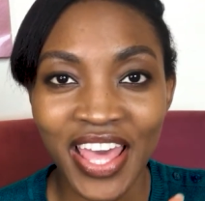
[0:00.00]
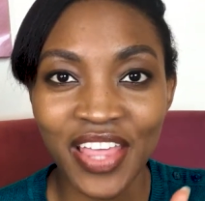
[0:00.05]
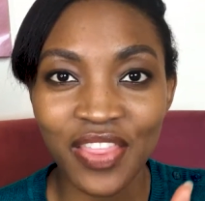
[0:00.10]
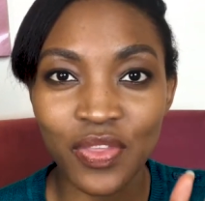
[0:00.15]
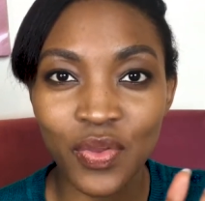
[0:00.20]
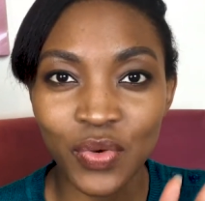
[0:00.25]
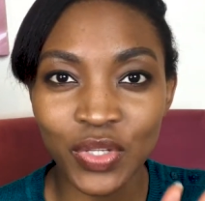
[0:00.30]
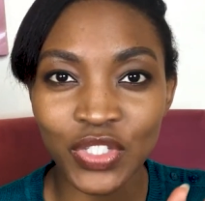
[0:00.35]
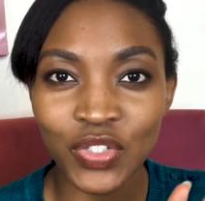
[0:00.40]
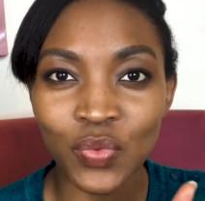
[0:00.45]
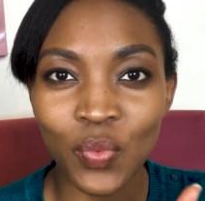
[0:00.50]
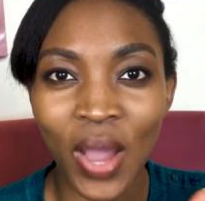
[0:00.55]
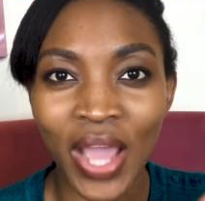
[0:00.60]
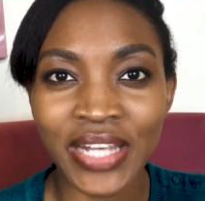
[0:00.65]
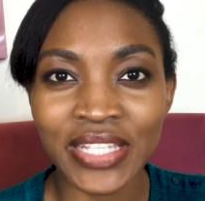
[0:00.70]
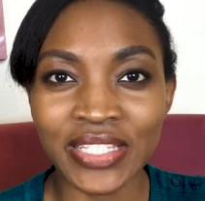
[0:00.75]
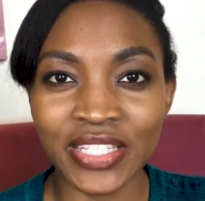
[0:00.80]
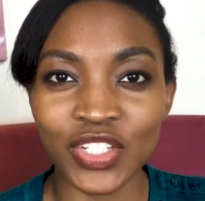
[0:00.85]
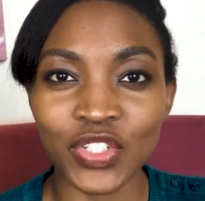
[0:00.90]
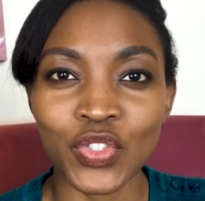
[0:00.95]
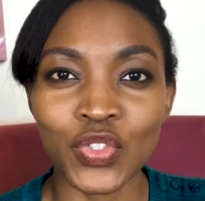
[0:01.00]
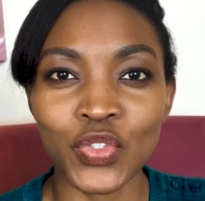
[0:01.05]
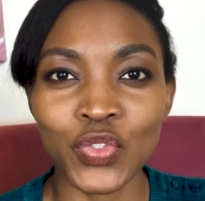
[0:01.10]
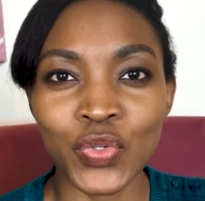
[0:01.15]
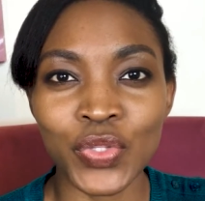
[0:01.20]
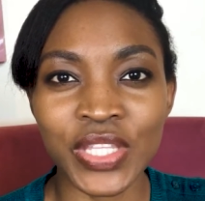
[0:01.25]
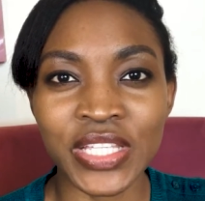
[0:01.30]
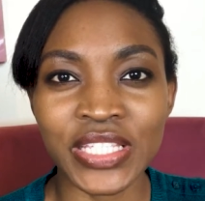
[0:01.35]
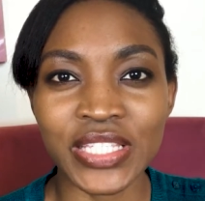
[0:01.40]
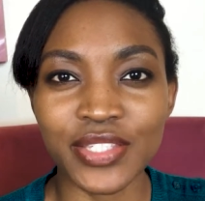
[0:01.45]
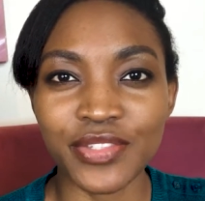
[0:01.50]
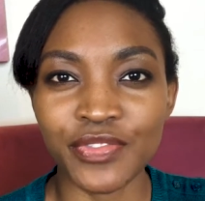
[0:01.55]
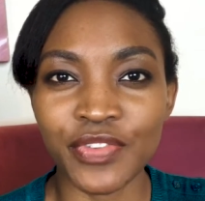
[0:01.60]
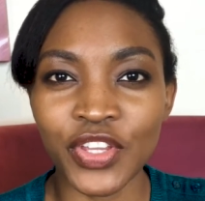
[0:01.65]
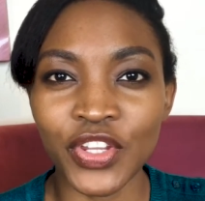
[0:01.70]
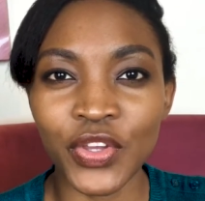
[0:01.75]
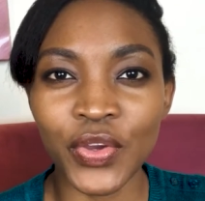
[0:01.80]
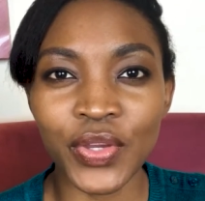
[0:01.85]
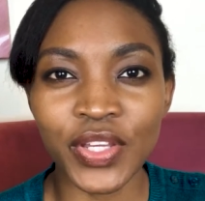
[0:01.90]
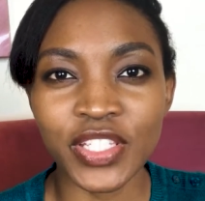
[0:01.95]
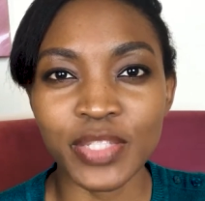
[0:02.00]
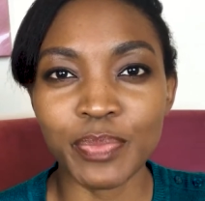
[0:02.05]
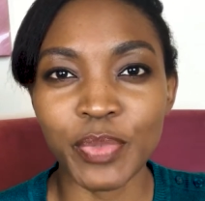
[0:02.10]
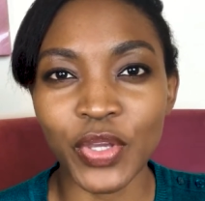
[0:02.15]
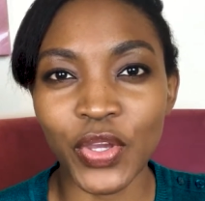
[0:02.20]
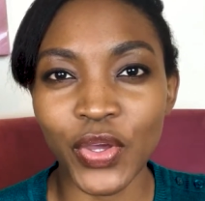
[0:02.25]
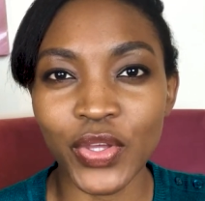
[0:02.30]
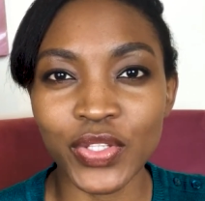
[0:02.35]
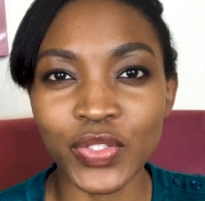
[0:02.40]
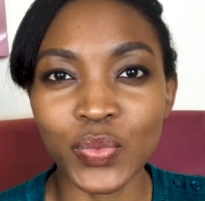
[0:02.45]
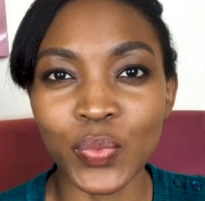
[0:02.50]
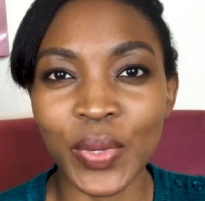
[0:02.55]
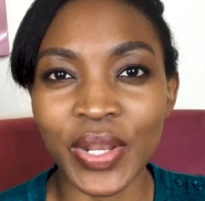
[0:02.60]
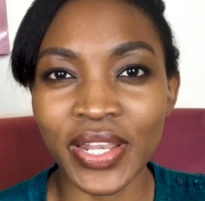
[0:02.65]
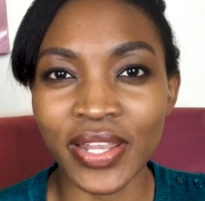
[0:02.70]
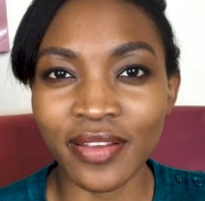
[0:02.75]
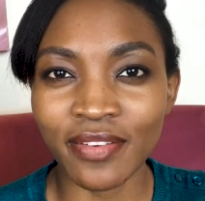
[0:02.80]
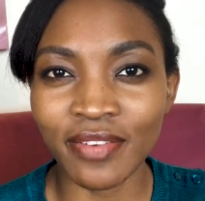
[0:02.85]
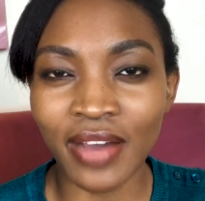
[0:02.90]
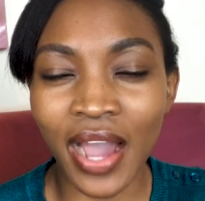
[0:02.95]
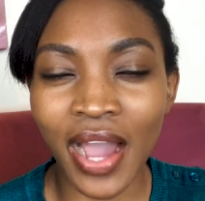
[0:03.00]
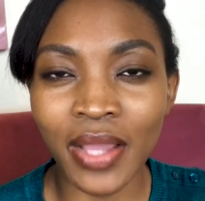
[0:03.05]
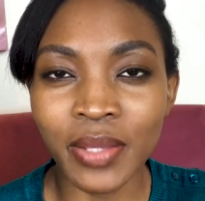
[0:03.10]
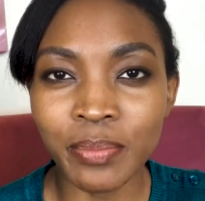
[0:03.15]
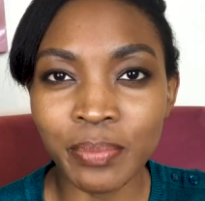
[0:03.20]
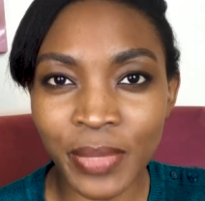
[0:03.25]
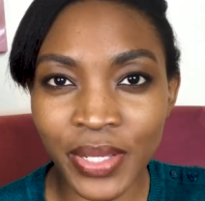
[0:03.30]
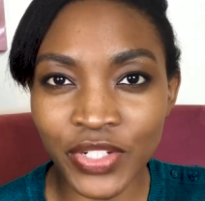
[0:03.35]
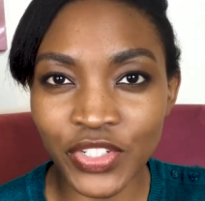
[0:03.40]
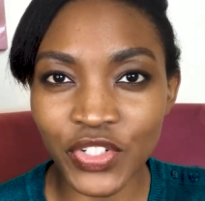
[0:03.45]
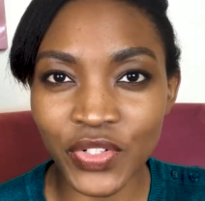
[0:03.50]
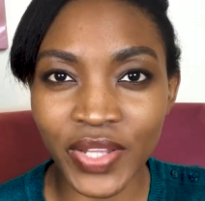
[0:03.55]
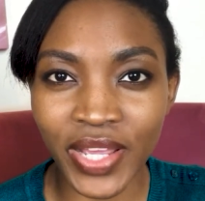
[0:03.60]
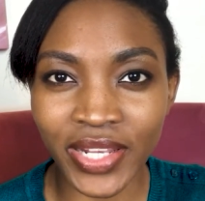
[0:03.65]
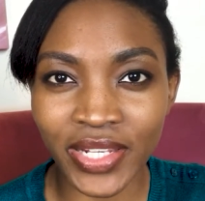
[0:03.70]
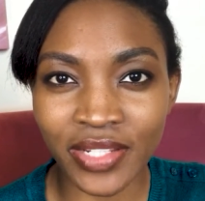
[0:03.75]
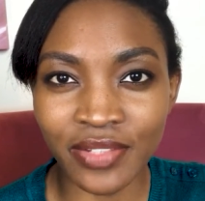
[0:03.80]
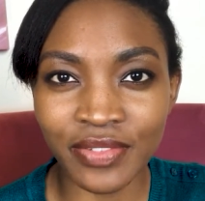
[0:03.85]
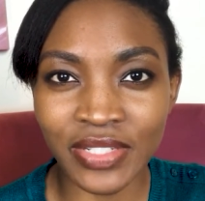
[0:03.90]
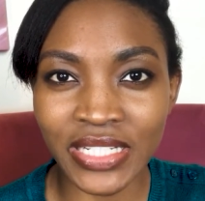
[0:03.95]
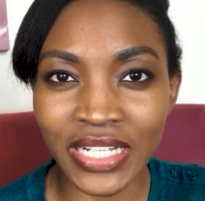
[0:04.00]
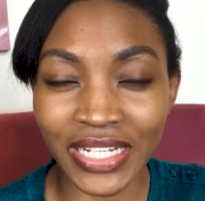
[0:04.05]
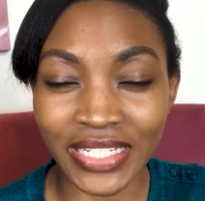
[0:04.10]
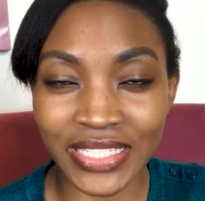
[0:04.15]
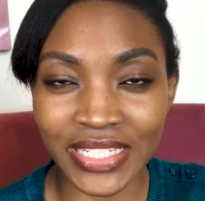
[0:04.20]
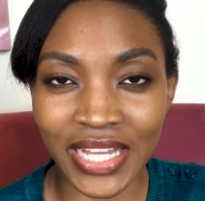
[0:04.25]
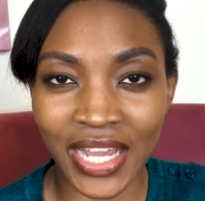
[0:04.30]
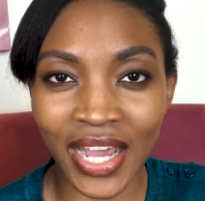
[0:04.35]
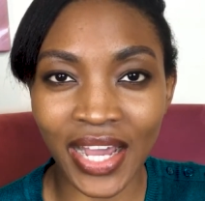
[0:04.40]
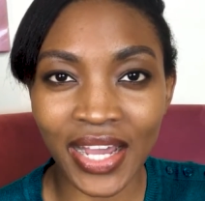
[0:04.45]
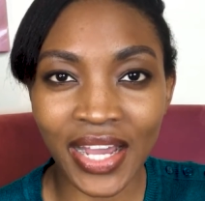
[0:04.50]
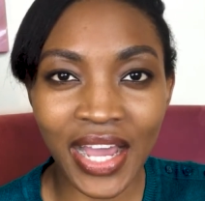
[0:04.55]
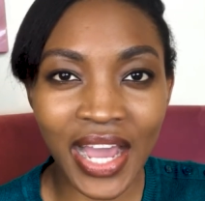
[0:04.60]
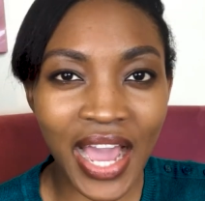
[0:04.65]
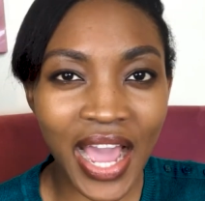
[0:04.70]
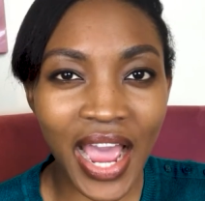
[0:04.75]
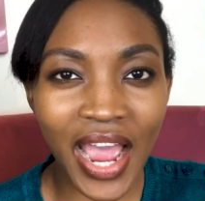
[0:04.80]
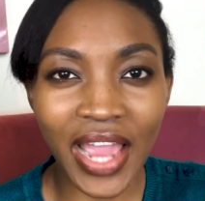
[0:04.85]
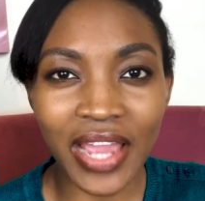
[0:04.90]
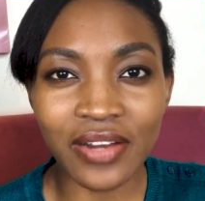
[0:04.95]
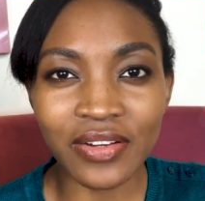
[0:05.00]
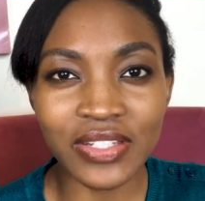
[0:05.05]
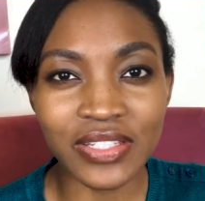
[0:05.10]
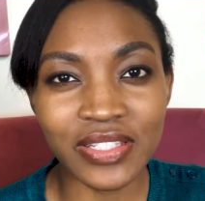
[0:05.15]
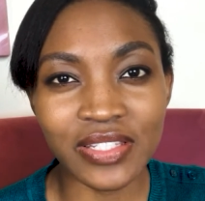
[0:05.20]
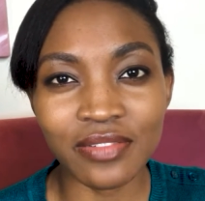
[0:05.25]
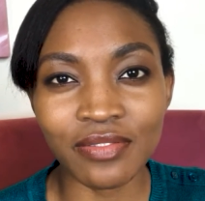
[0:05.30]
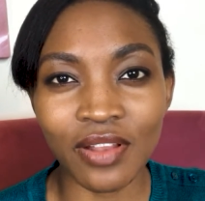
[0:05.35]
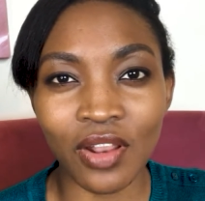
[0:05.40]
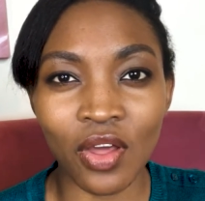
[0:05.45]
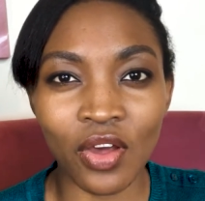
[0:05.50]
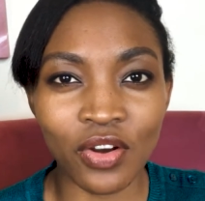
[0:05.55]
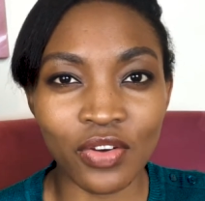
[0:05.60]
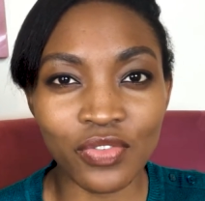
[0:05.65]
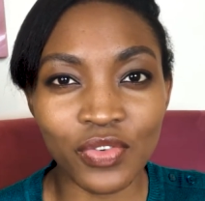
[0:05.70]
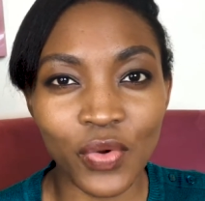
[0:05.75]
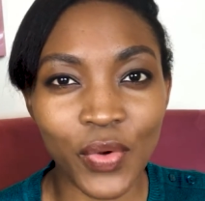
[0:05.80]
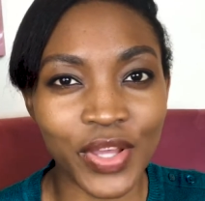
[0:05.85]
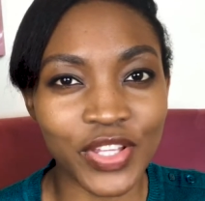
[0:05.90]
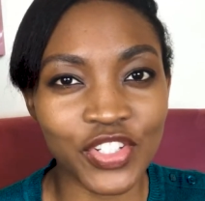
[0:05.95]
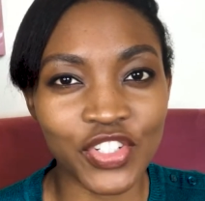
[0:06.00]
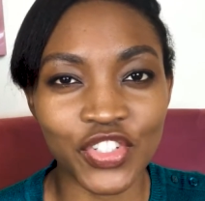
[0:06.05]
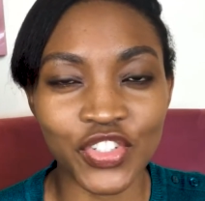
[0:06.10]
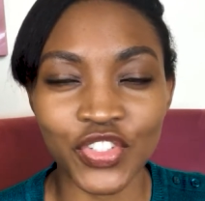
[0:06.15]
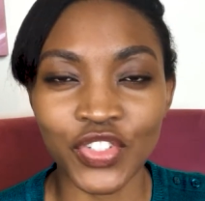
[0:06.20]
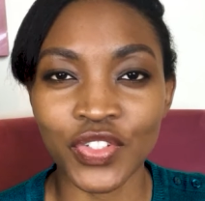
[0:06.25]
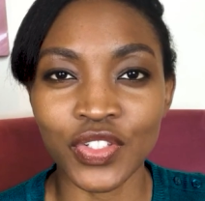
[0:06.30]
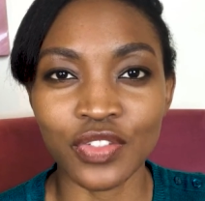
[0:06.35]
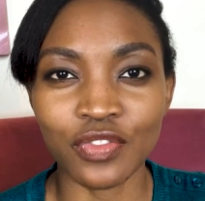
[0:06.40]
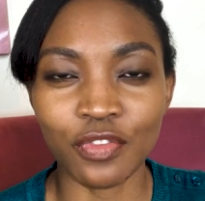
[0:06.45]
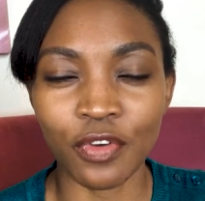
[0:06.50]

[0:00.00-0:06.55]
The reason why I decided to do this video is because whenever I mention I live in Qatar, I receive a lot of questions.